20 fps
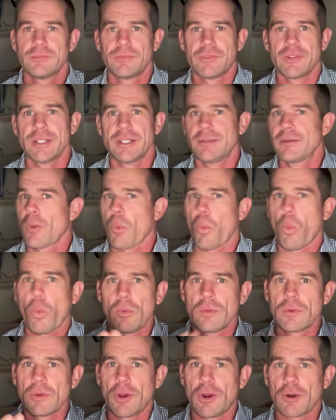then
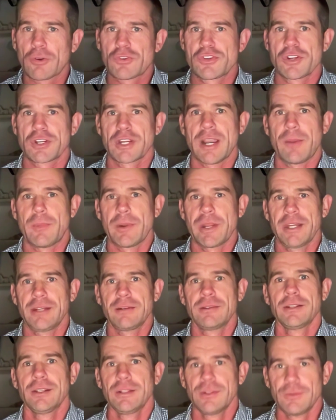oxygen coming
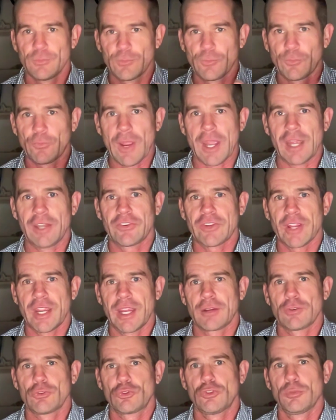in, fat
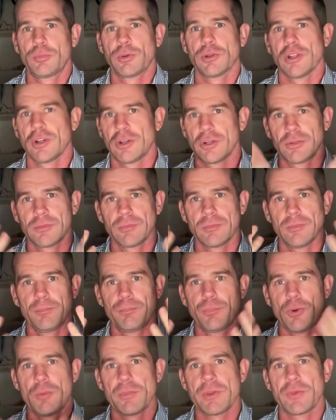intake super low,
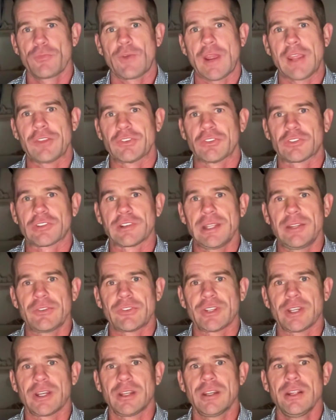boom, your face just leans
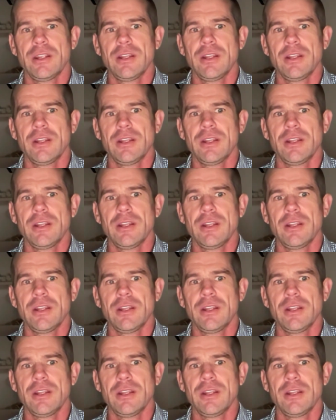out.